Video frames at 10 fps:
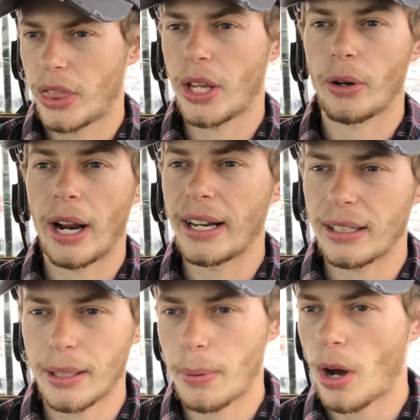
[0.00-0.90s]

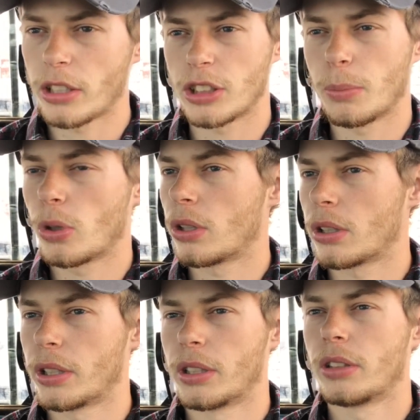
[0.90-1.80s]
theoretically
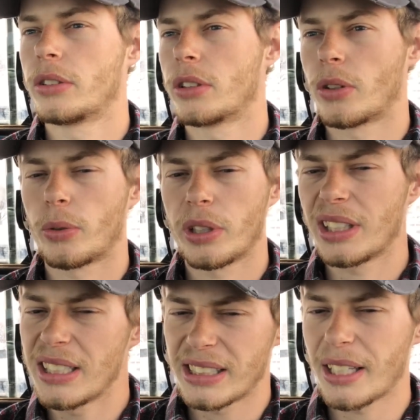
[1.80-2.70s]
possible, or
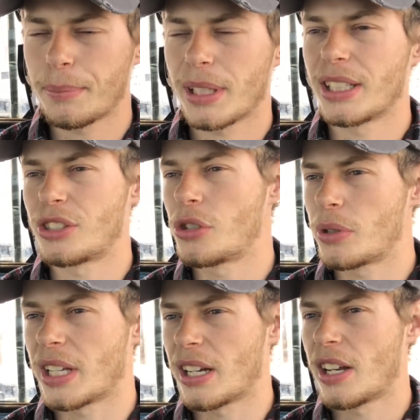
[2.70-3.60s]
really something that you
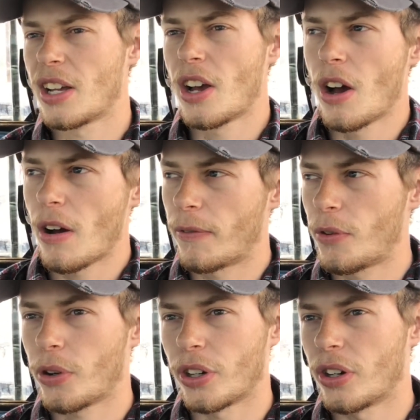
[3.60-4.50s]
can
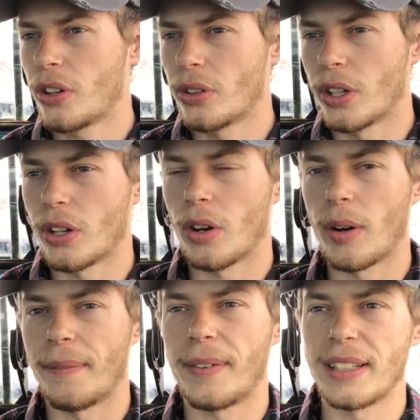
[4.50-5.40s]
afford to do.
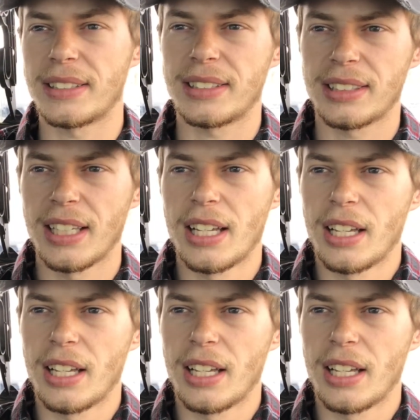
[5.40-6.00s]
If it's